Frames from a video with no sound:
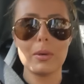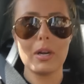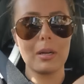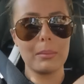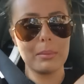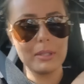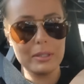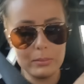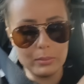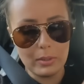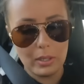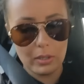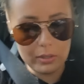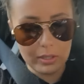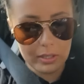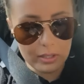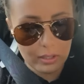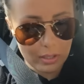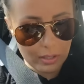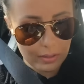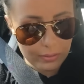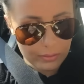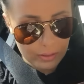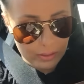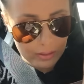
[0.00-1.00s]
probably wrote it
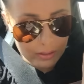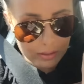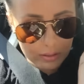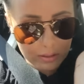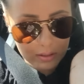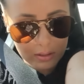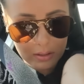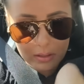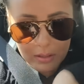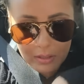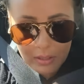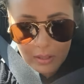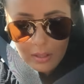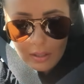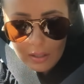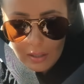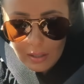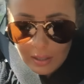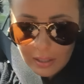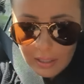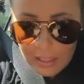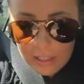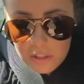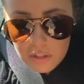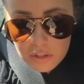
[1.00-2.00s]
on the.
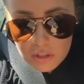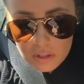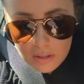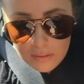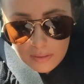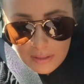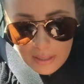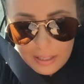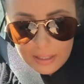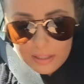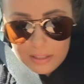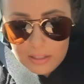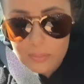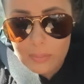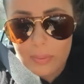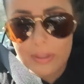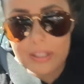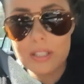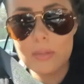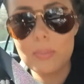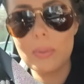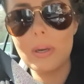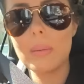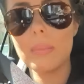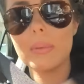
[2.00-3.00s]
I should have asked,
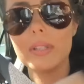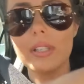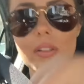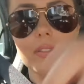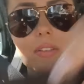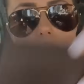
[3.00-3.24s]
but it's probably